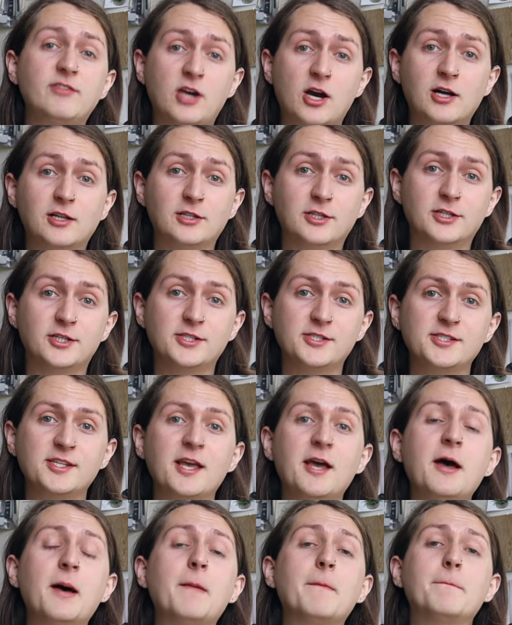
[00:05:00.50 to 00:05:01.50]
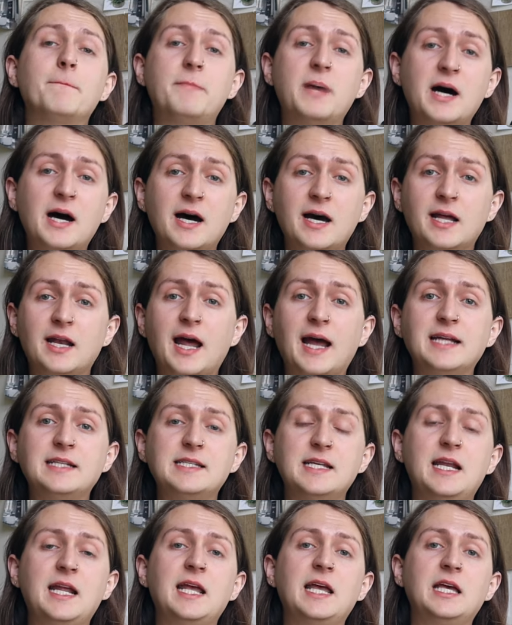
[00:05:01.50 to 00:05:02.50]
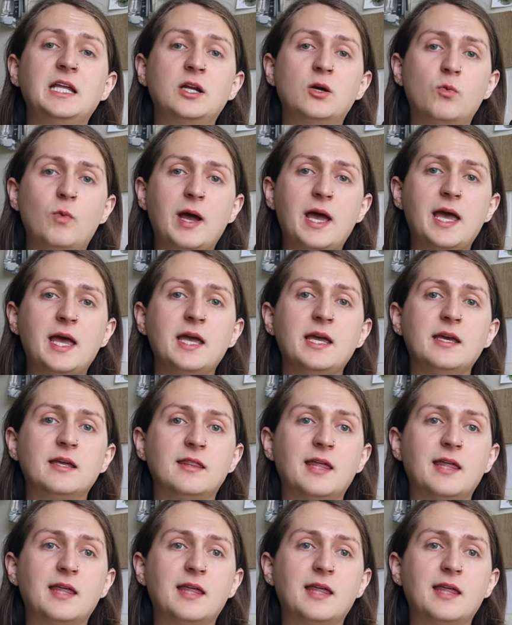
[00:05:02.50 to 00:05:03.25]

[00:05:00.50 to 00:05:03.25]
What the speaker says: colors, but I did it in a way